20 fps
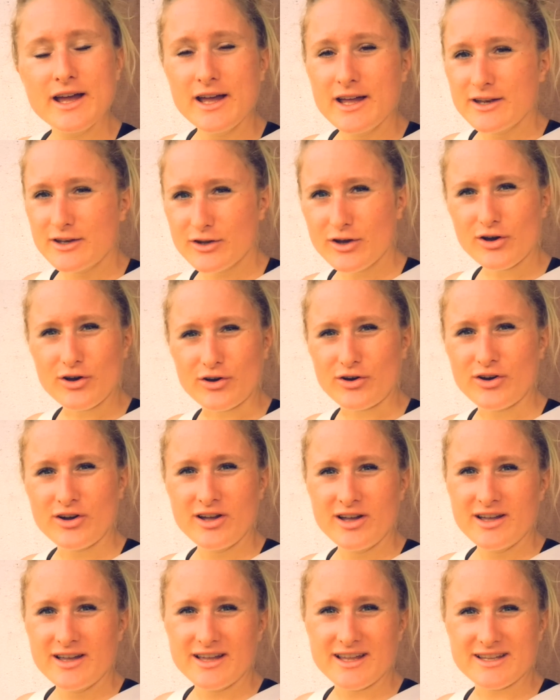No,
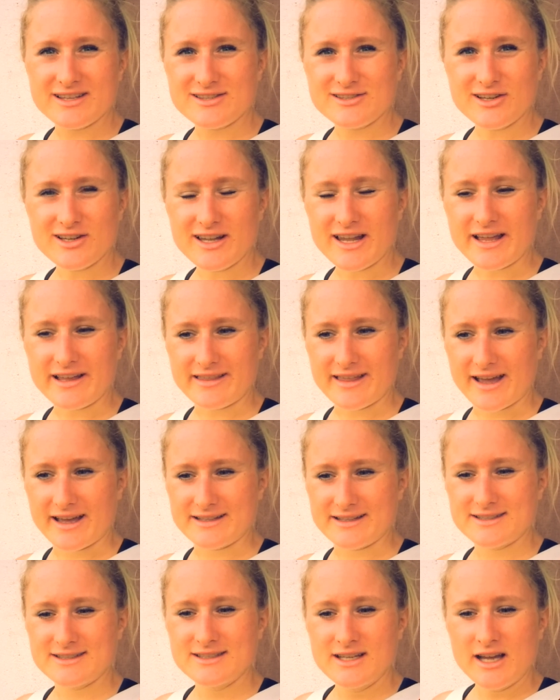it's not like
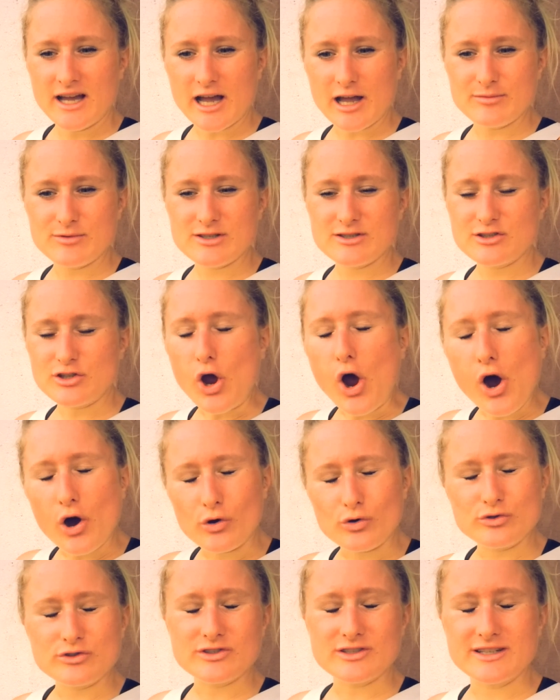that. I'm just
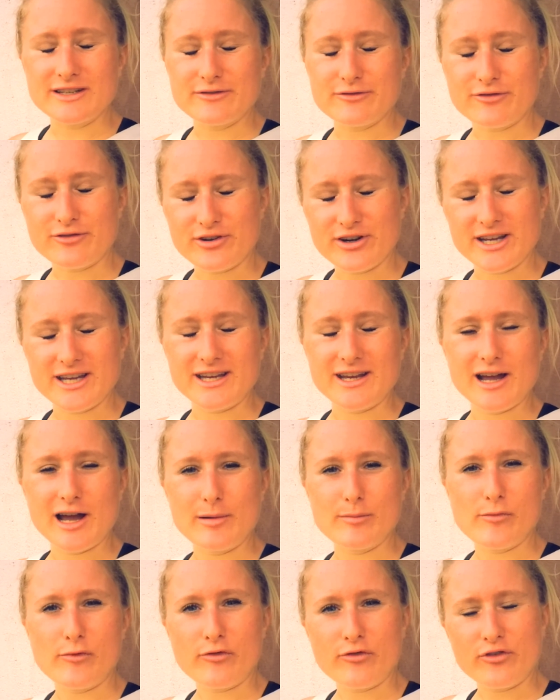totally free.
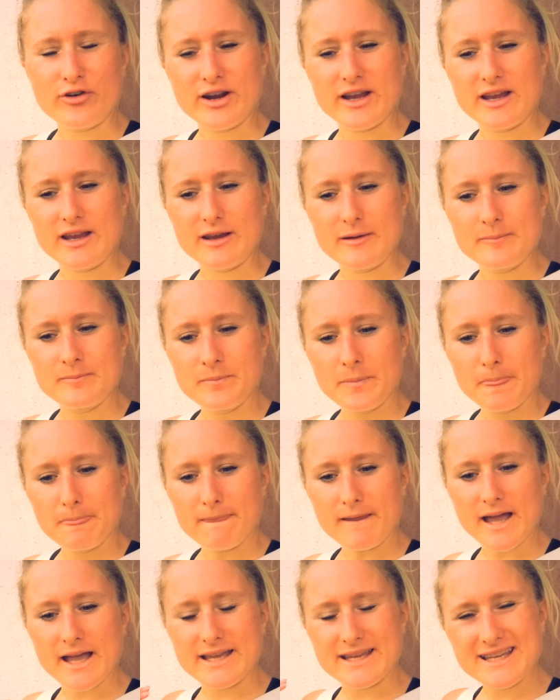I'm free.
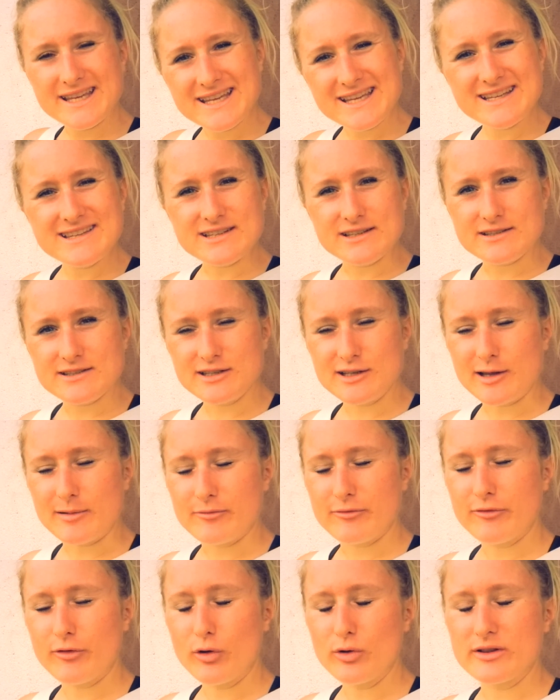I eat until
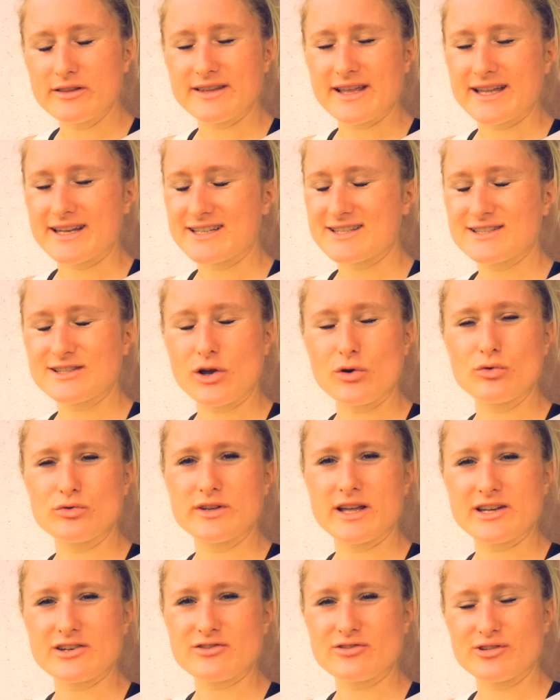I'm full, and that is so
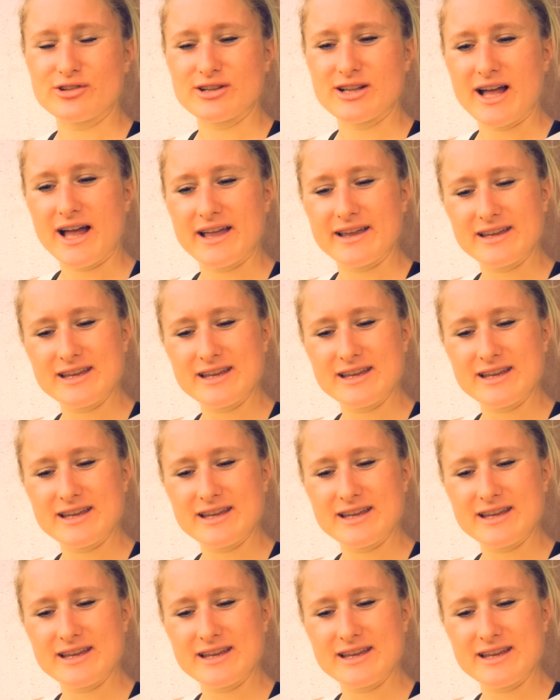natural.